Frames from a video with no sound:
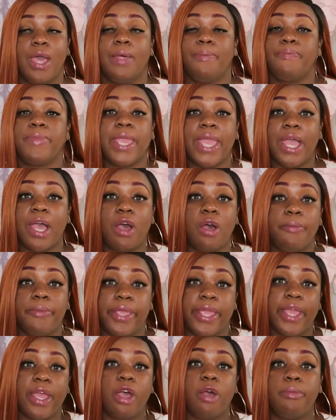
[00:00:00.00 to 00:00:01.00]
Meow,
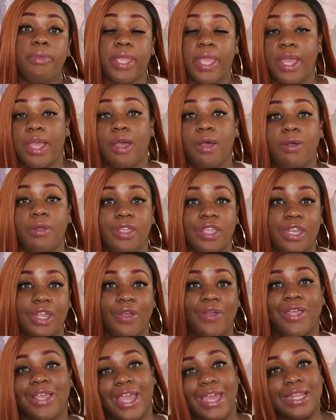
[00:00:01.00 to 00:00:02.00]
meow, meow. You
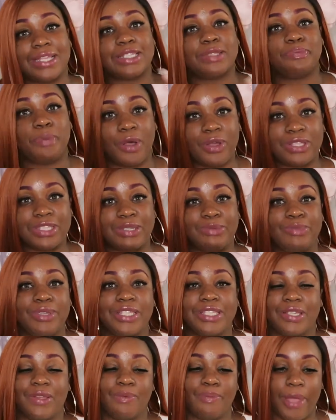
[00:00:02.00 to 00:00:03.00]
know, it kind of spoke to
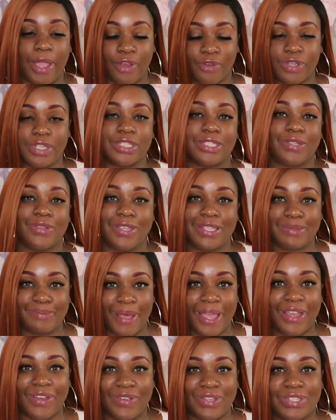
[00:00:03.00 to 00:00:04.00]
me. So my crystal is
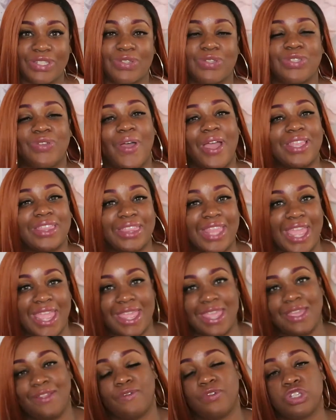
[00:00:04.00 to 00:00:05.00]
my crystal, so I
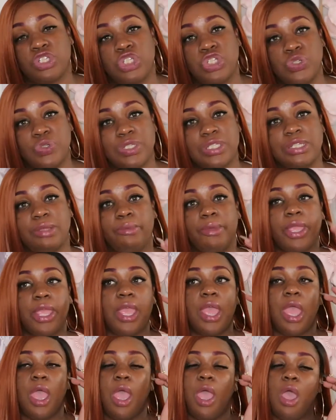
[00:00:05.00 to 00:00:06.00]
thank it for choosing
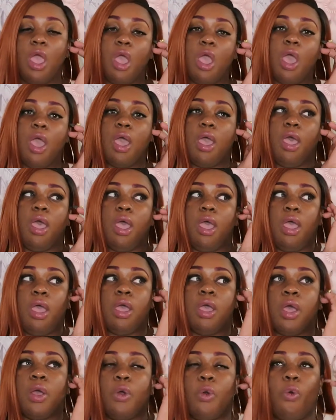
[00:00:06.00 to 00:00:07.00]
me.
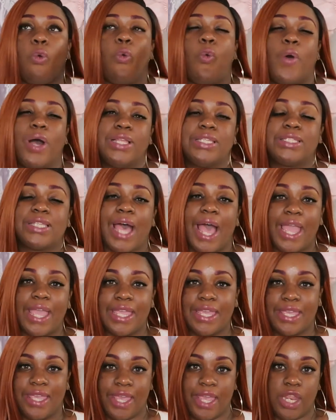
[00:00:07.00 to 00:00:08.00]
Once
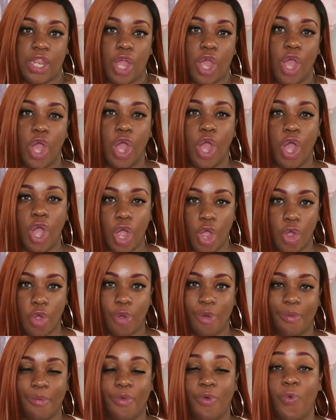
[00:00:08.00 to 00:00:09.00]
I get
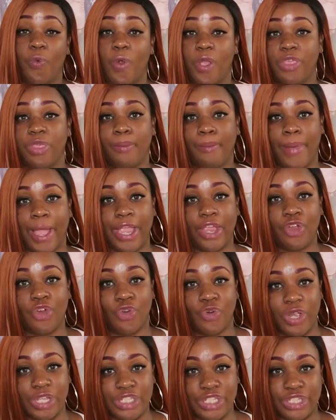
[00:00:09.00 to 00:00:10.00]
home with my
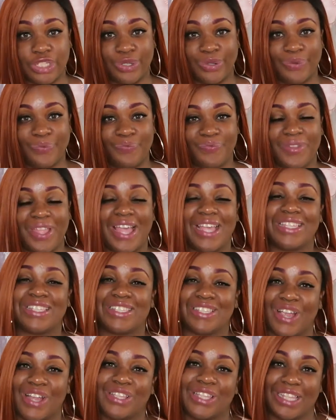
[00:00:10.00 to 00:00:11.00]
crystal, I
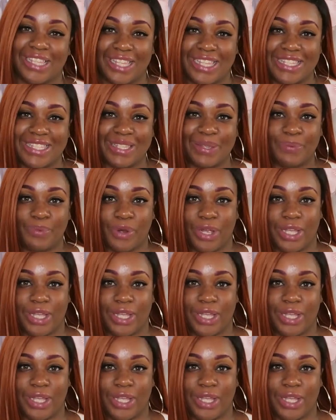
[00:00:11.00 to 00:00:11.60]
start the cleansing